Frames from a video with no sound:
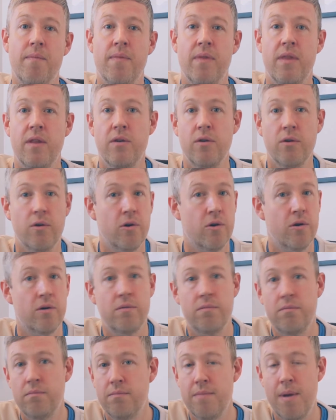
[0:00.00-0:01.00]

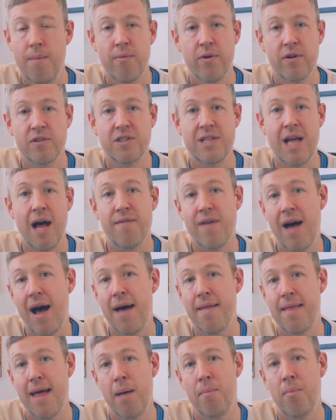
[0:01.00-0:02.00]
your member of staff
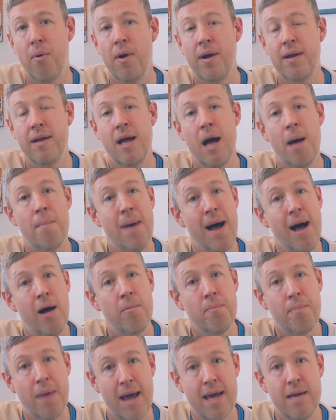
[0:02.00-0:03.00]
at that point
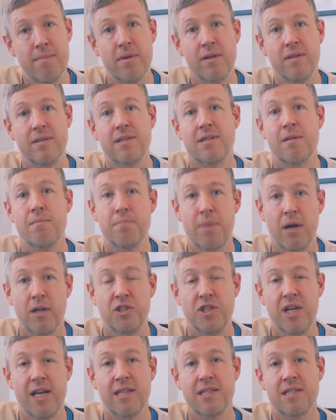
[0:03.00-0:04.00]
about payments and
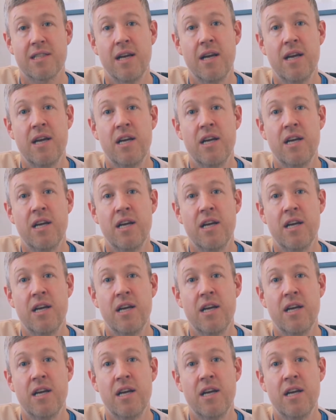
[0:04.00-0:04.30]
budgets,